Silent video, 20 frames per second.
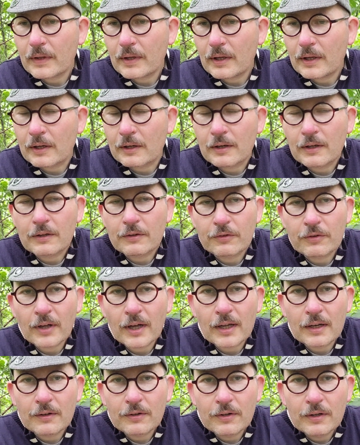has
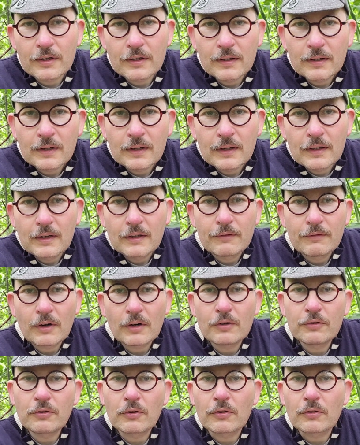had
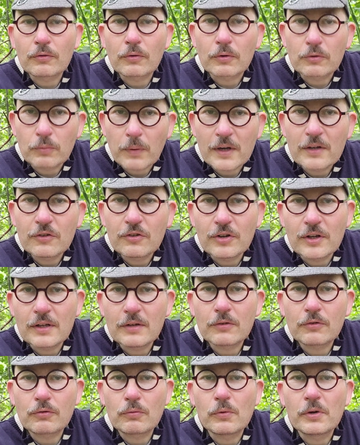various other sort of
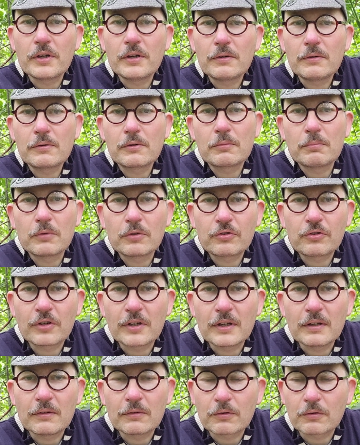20-inch wheeled
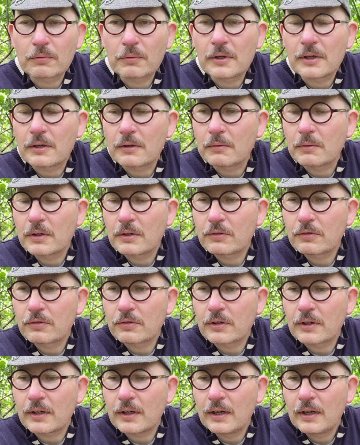machines as well, which
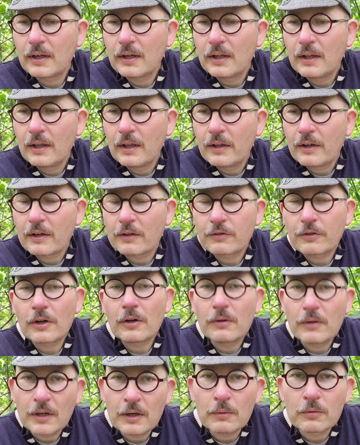and so
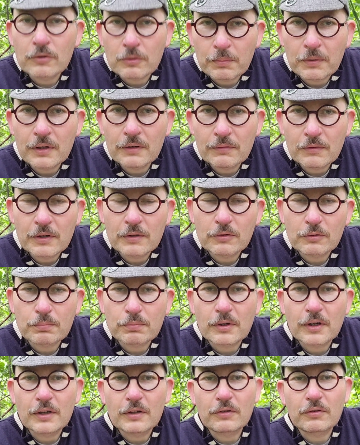it was a bit of an
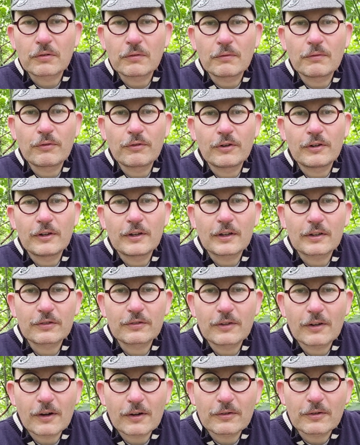inspiration for a
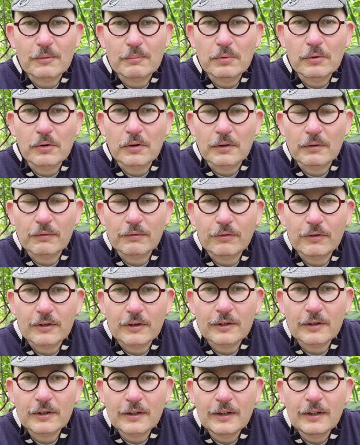starting point
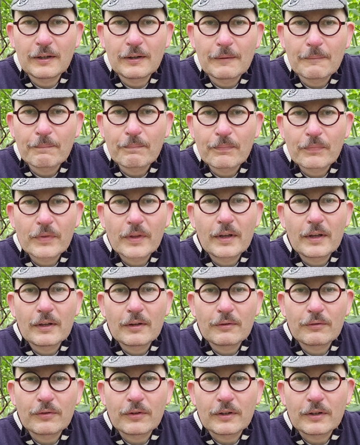for
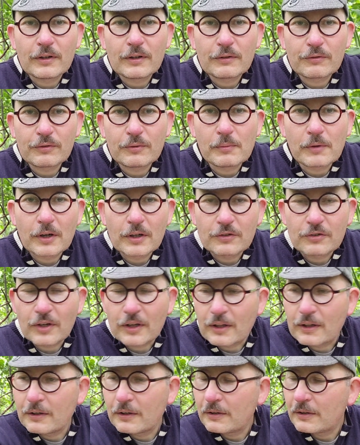my
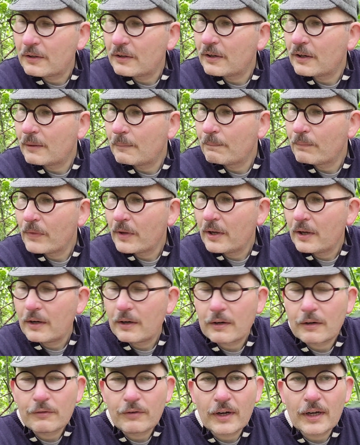channel. And
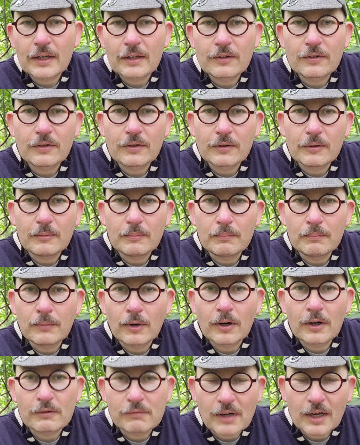I've had
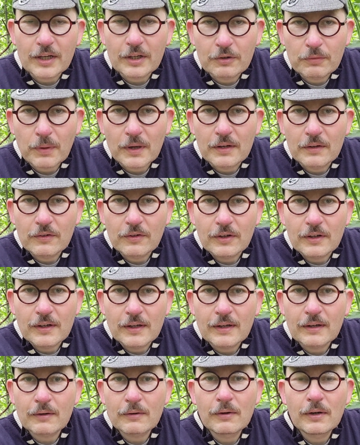my Raleigh 20
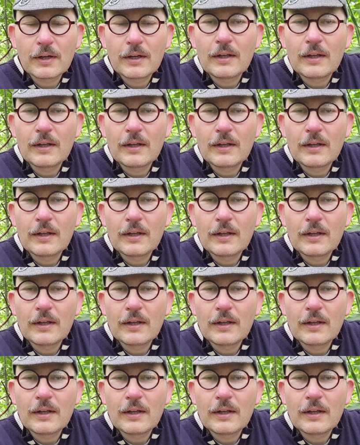now